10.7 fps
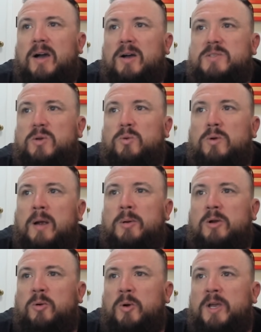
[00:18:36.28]
So
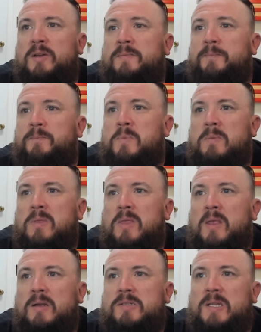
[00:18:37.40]
Robert Quinn
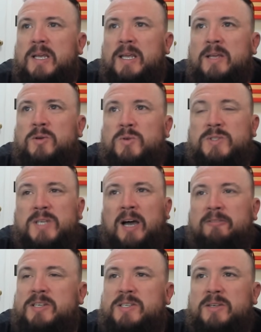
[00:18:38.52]
to the Eagles.
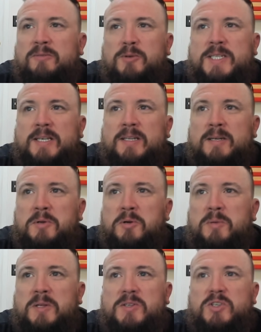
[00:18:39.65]
Obviously, if we see them, it'll
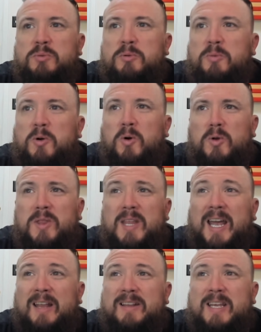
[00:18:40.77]
be the Super Bowl, and
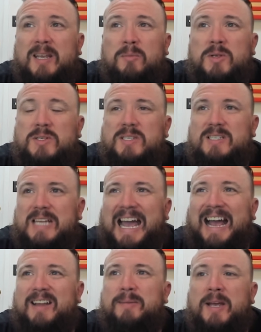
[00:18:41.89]
that team is
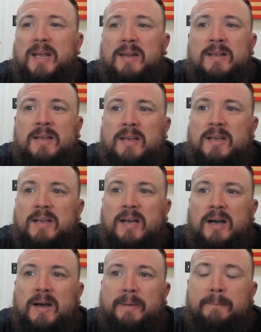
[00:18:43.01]
stacked, man.
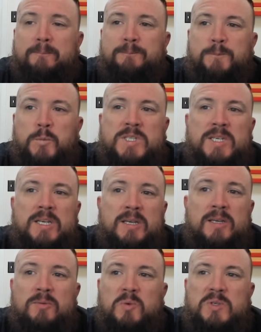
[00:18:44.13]
We'll
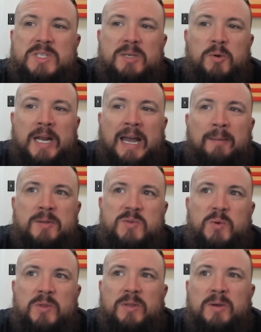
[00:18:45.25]
see. We'll see what happens
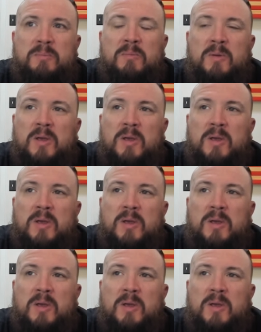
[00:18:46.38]
with them.